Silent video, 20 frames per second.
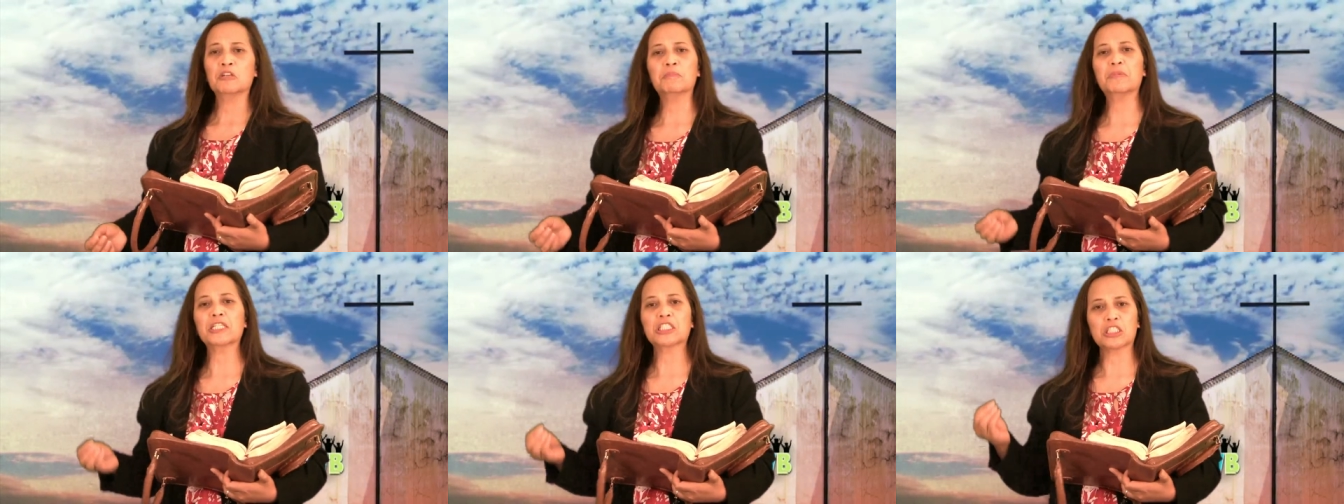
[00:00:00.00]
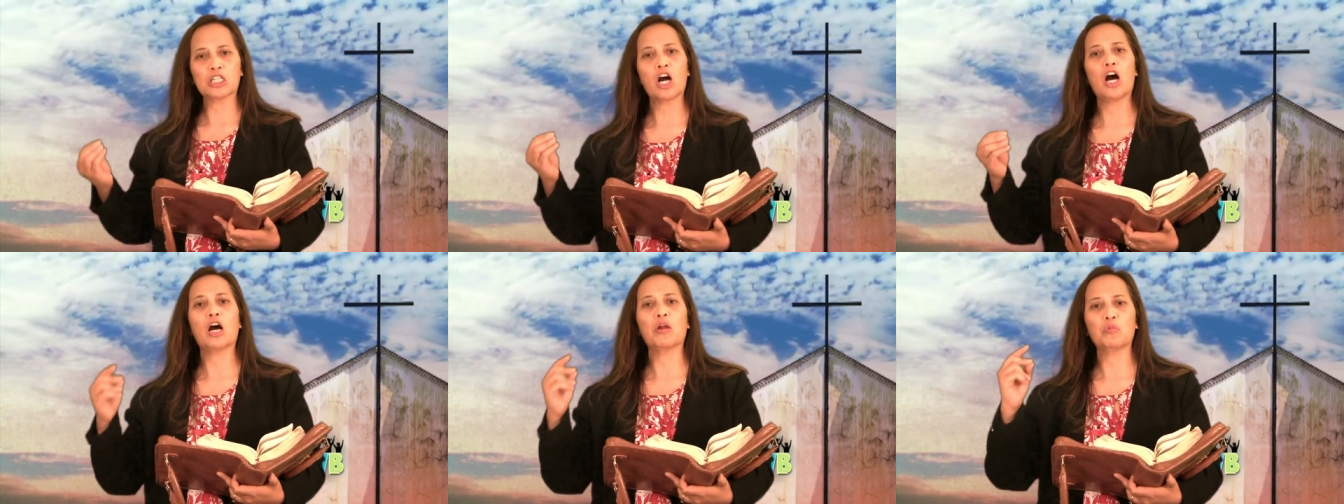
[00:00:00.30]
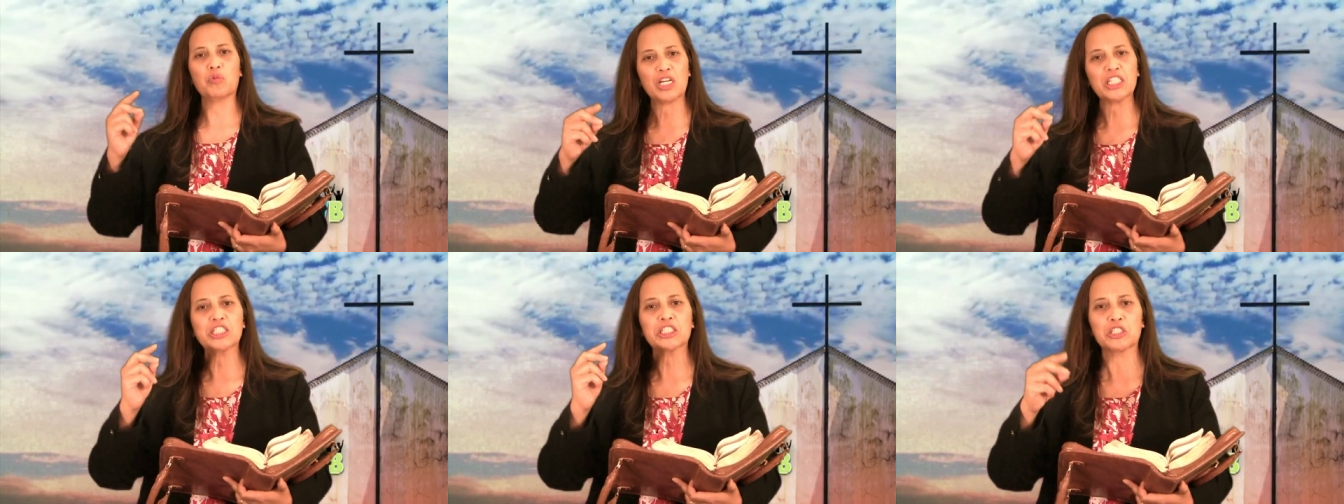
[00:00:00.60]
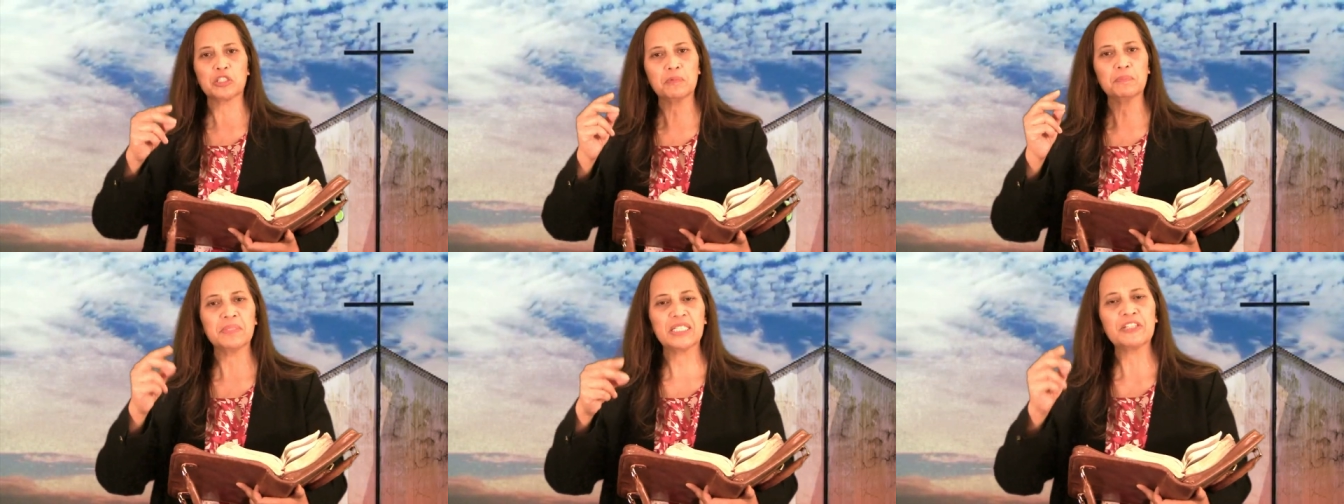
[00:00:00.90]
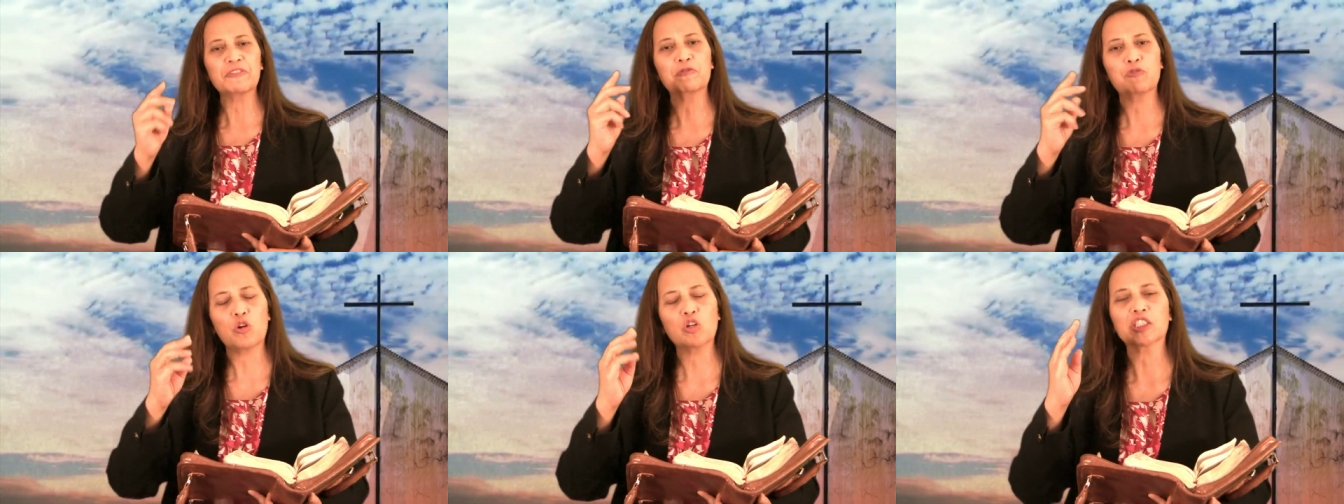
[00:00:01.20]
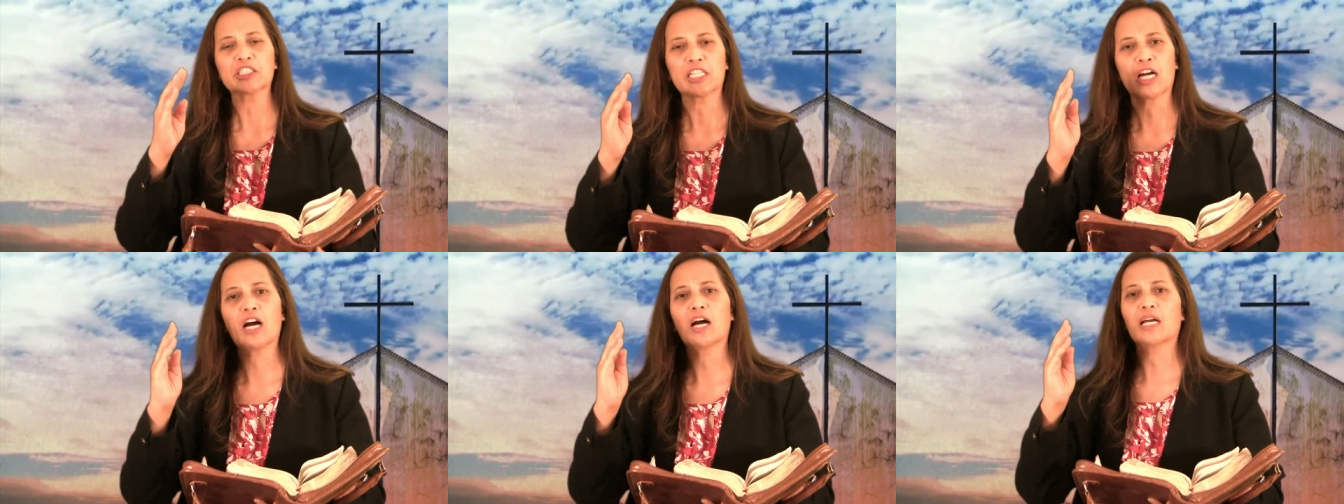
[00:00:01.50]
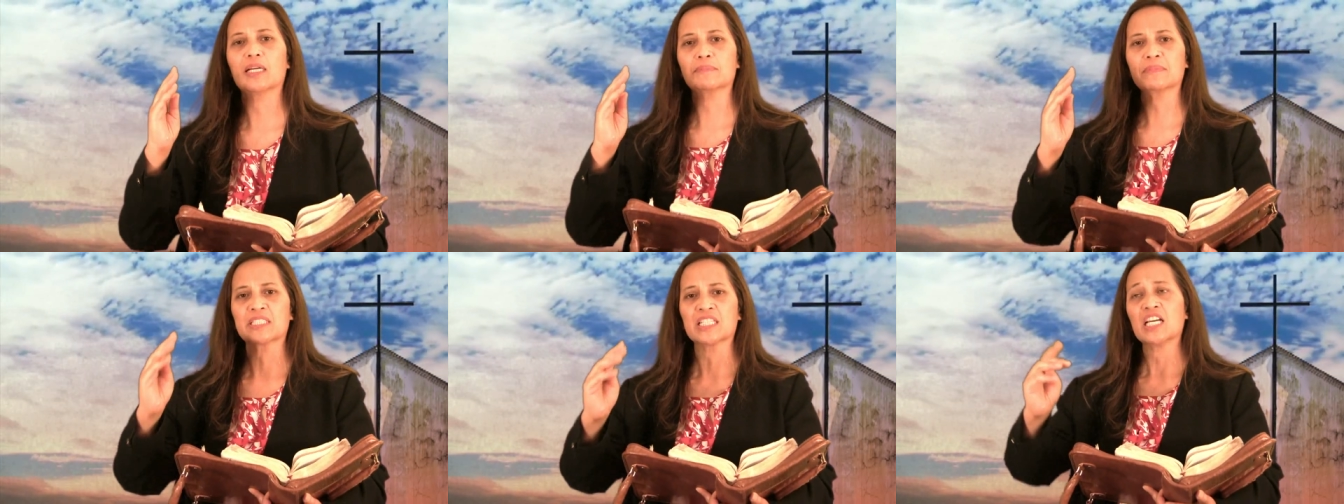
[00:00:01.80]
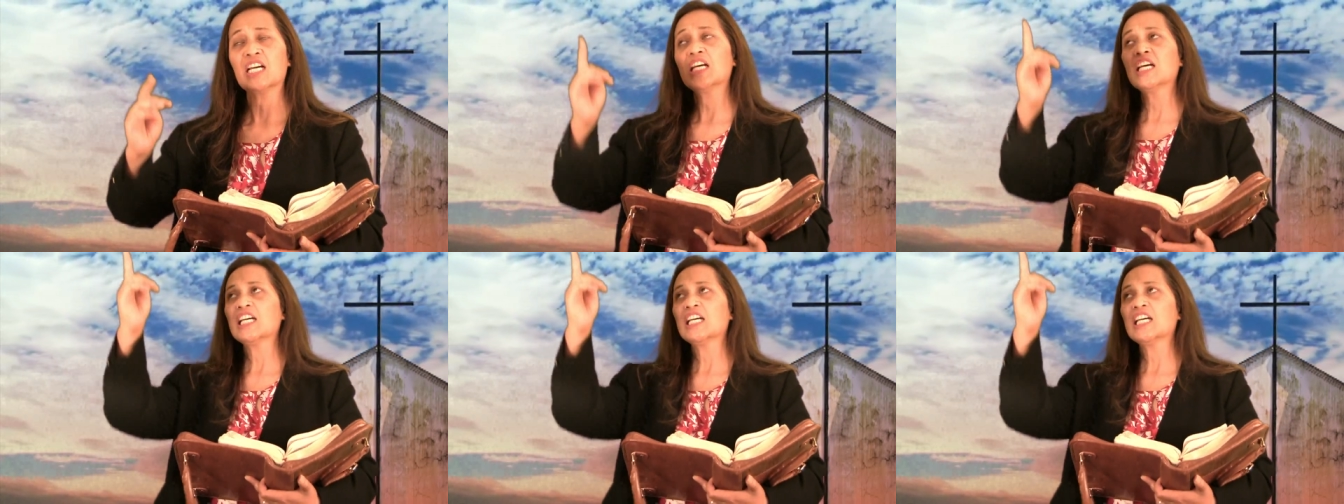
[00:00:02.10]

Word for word: But God rescued me four times.